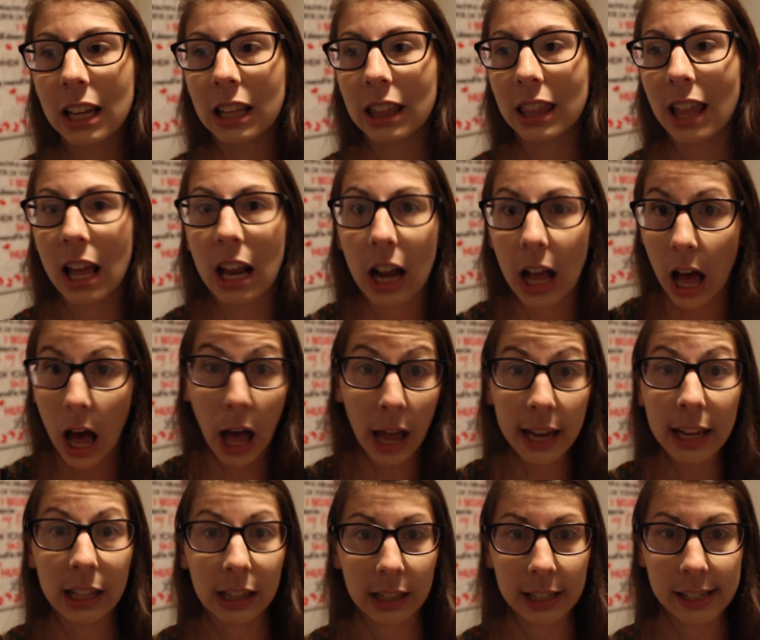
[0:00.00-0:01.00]
that
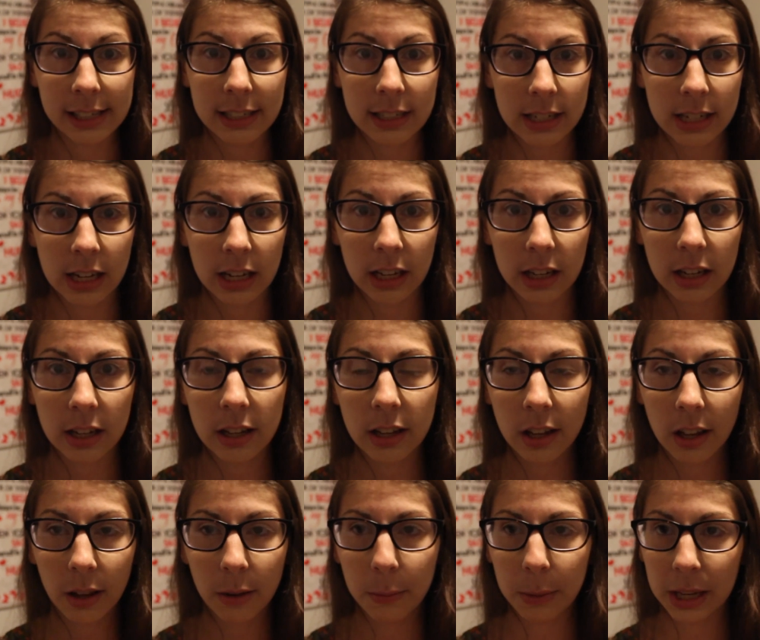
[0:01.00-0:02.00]
I at least need.
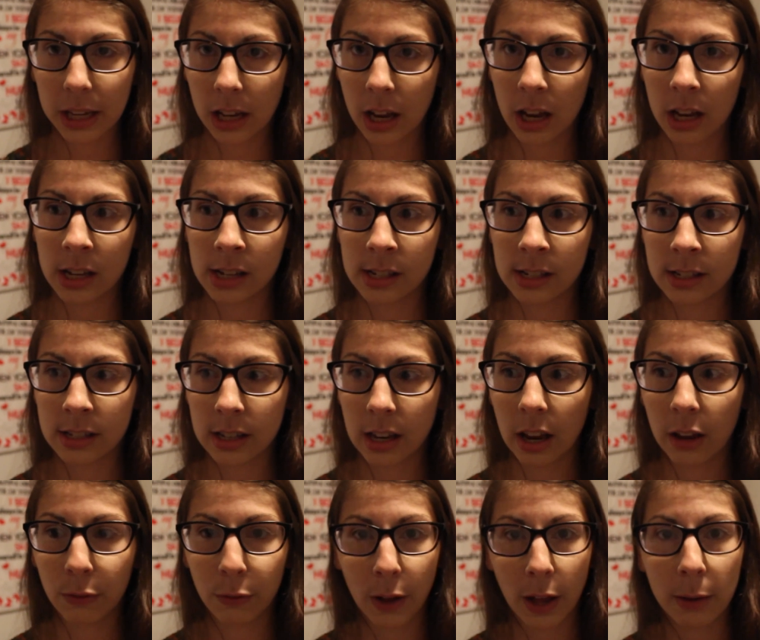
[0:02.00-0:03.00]
Because
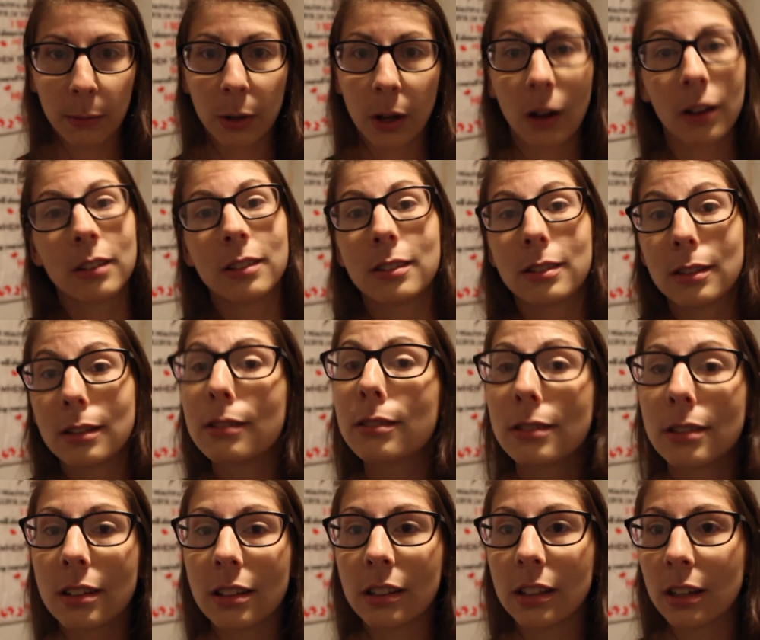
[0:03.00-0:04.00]
if I'm
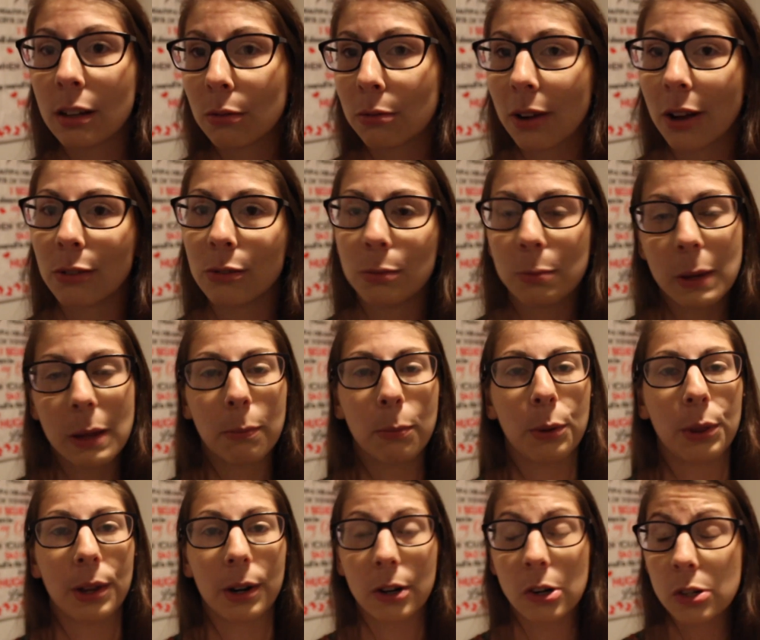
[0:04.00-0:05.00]
consistently around
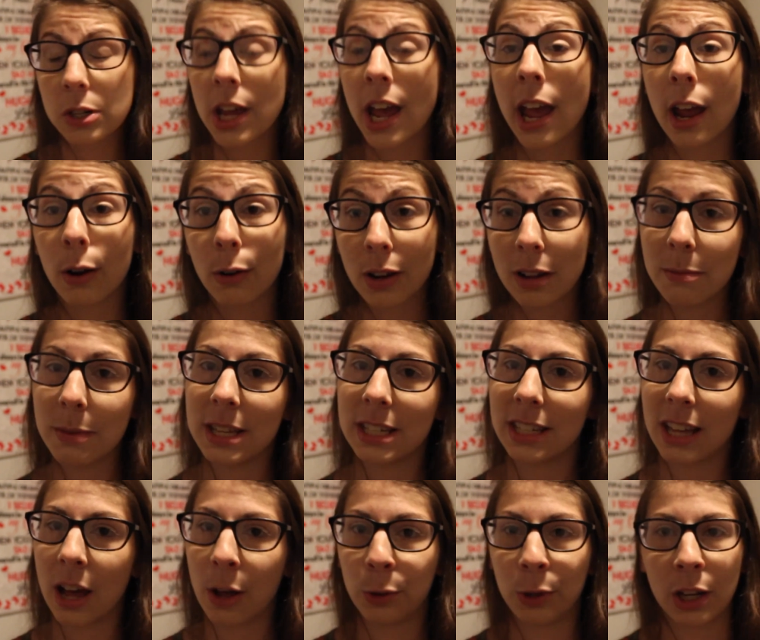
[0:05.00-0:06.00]
people that are tearing me
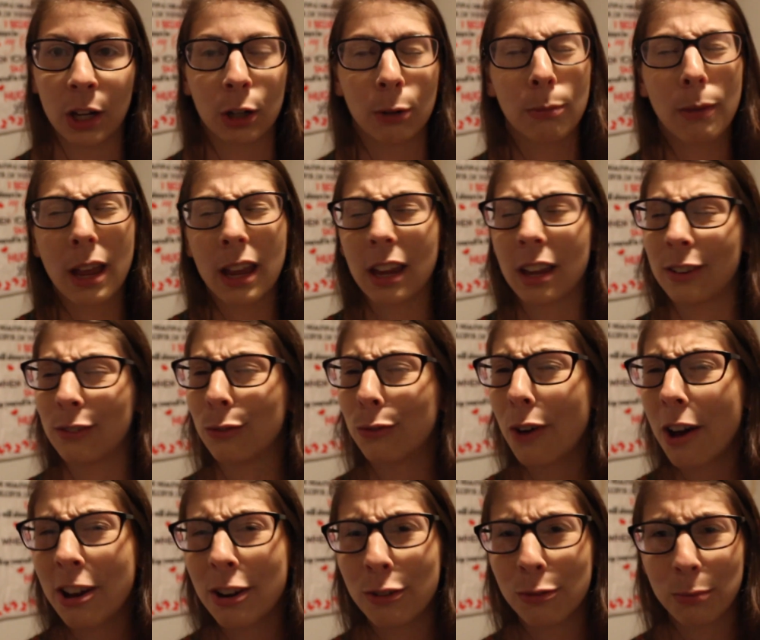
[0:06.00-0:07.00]
down, that are making
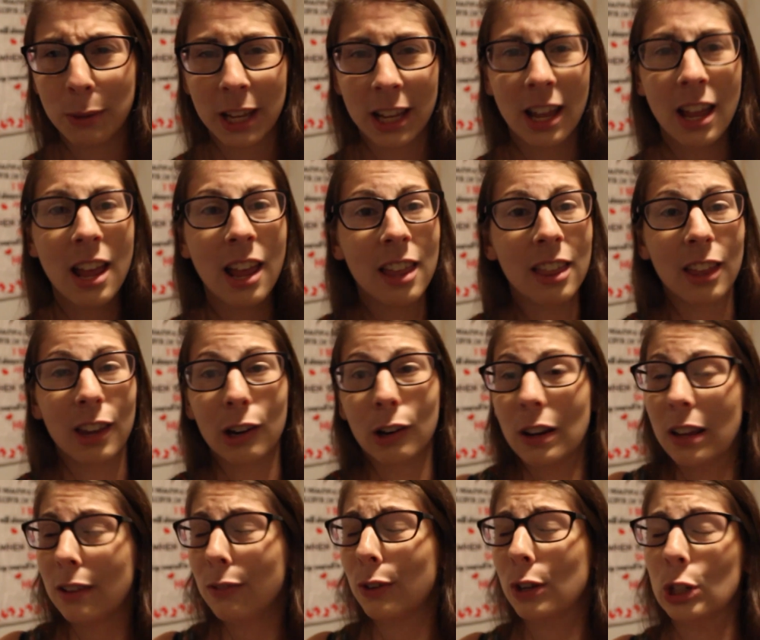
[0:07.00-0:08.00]
fun of me, that are
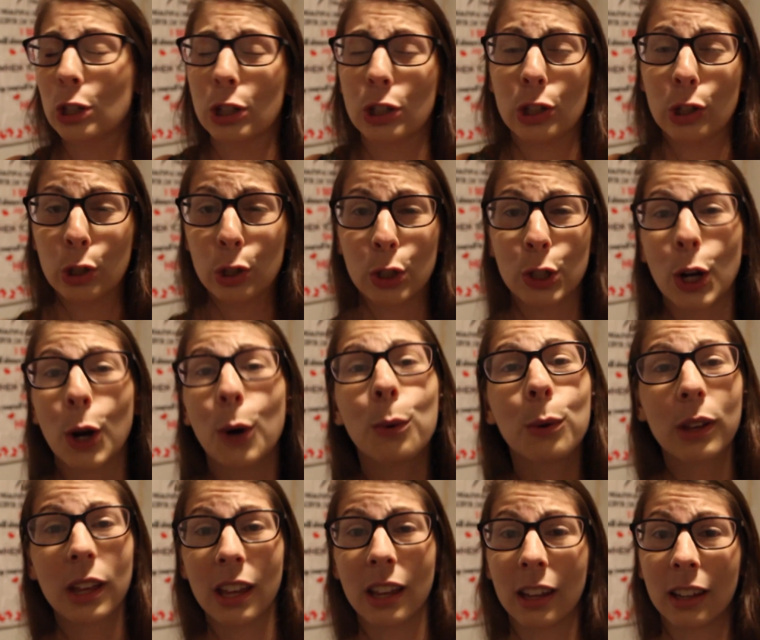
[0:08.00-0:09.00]
even just
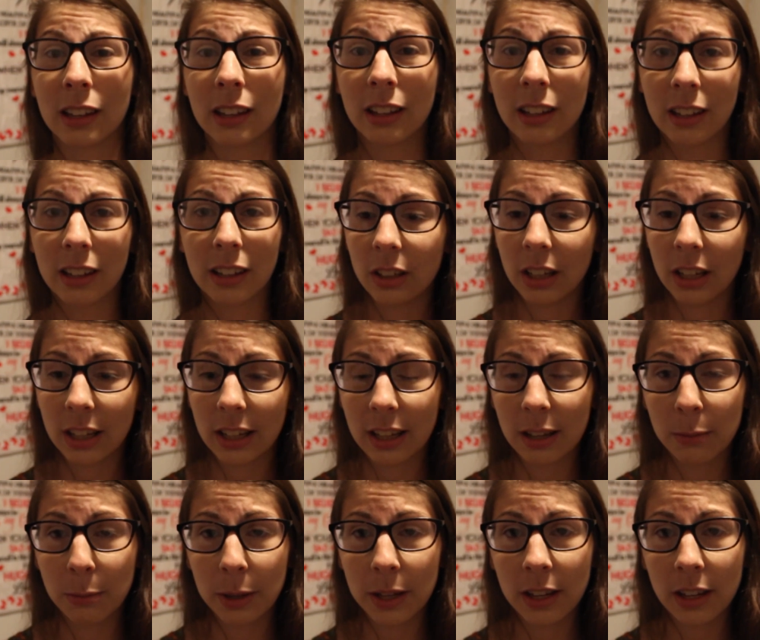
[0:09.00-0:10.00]
joking, it
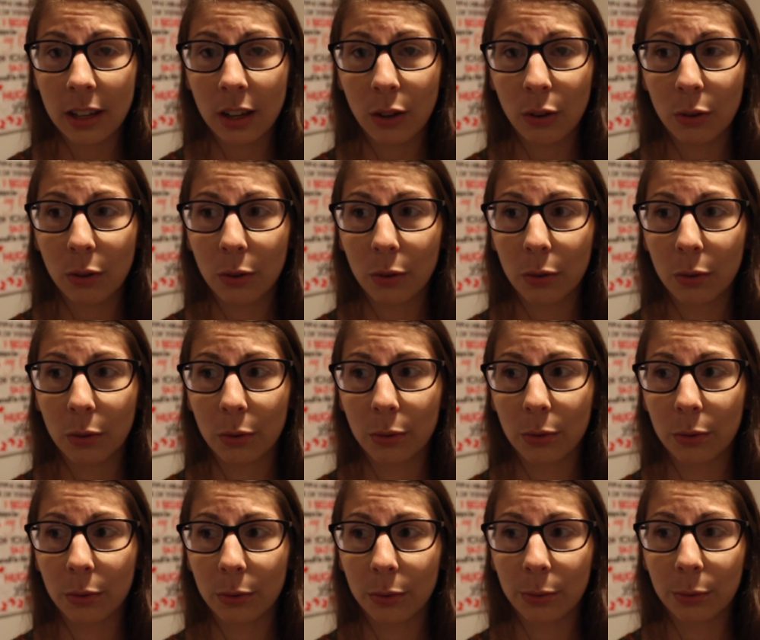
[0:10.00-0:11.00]
can be
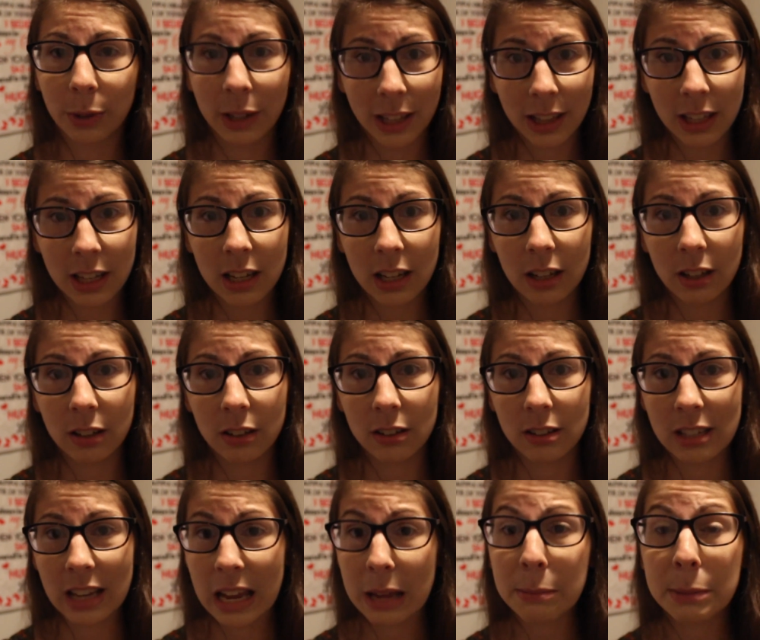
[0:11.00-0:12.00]
really
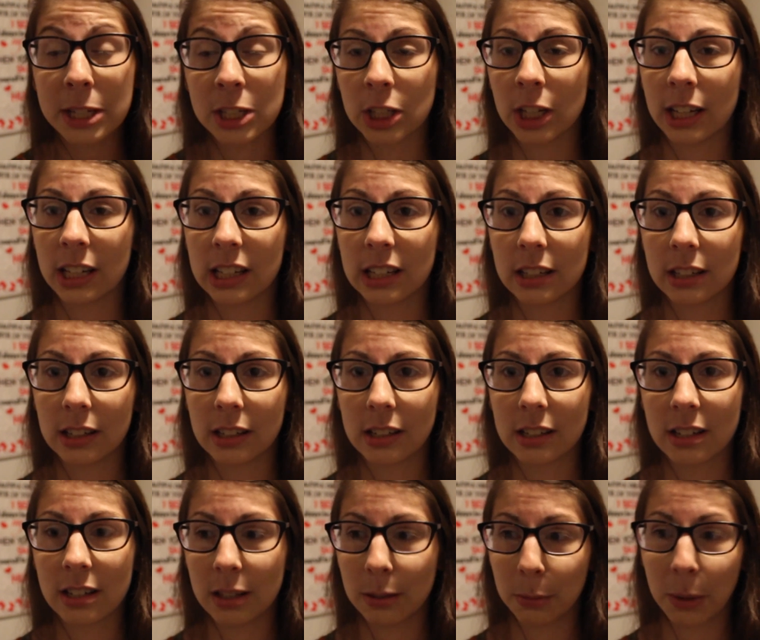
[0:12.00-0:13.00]
damaging
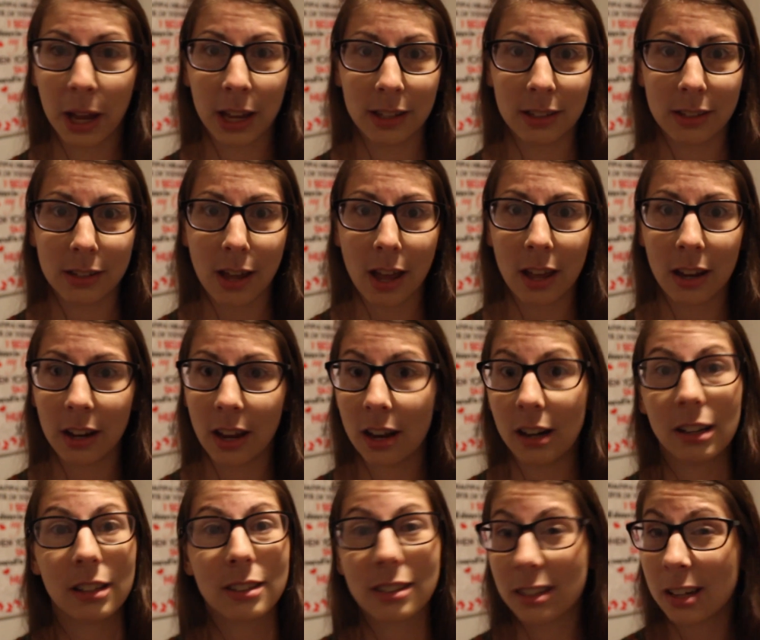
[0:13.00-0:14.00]
to the mindset and
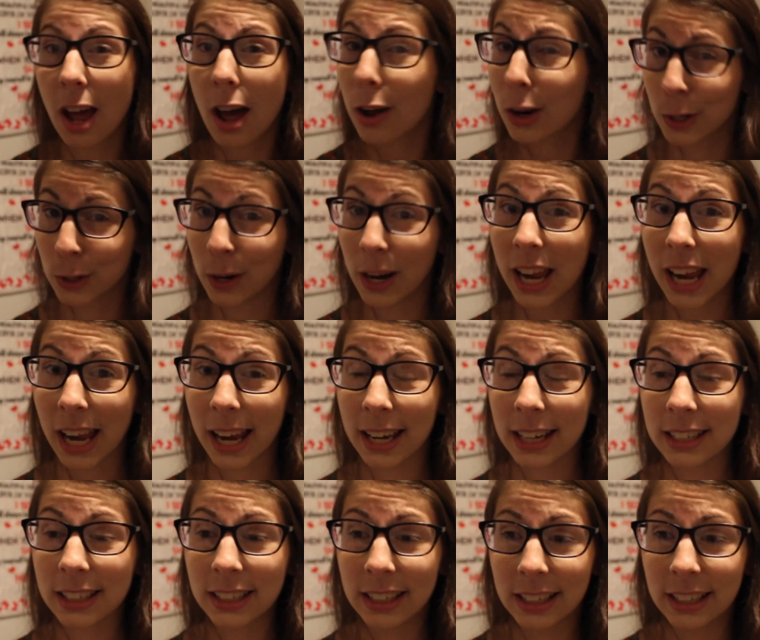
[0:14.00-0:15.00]
it's not great
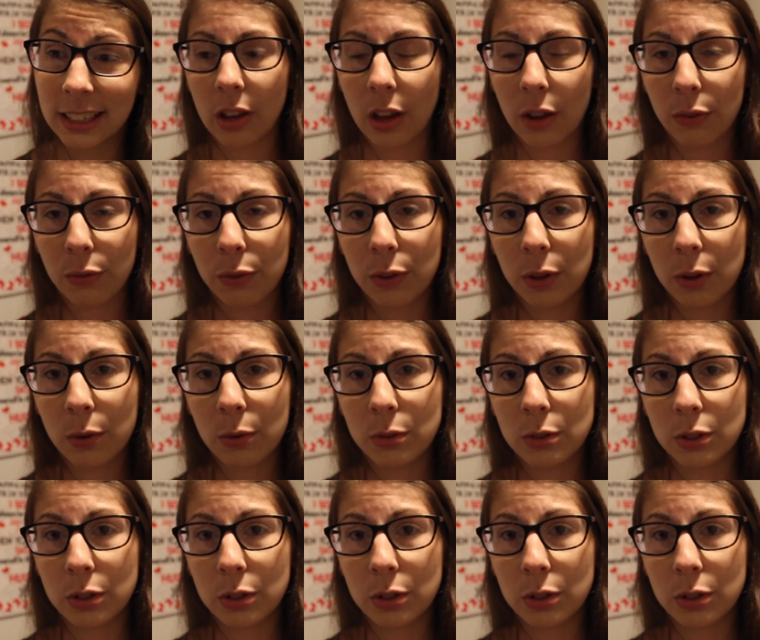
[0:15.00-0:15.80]
if you